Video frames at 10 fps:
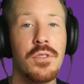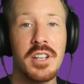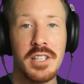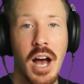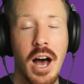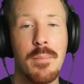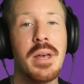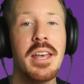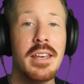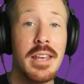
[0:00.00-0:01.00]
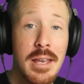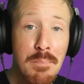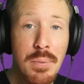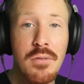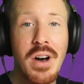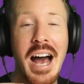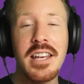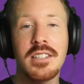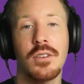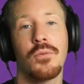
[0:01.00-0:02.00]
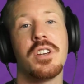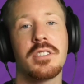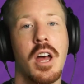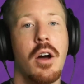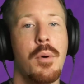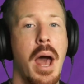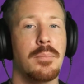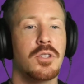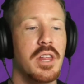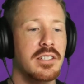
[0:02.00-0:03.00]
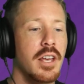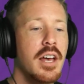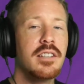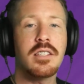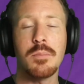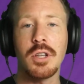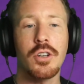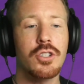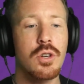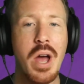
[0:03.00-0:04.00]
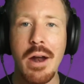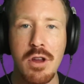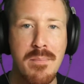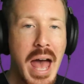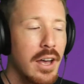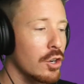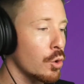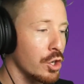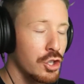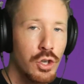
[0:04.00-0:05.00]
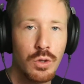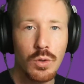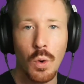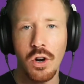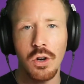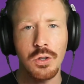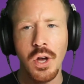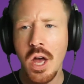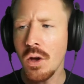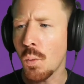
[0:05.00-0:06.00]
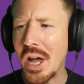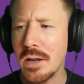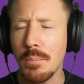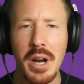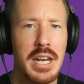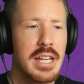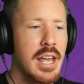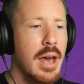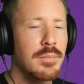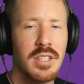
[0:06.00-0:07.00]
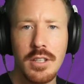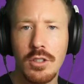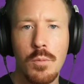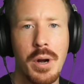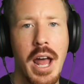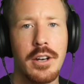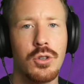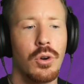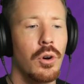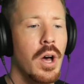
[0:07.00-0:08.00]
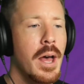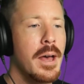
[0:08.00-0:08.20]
the top improvised freestyle rap. So that's similar to Harry Mack or Juice WRLD, Wayne Brady, MC Supernatural.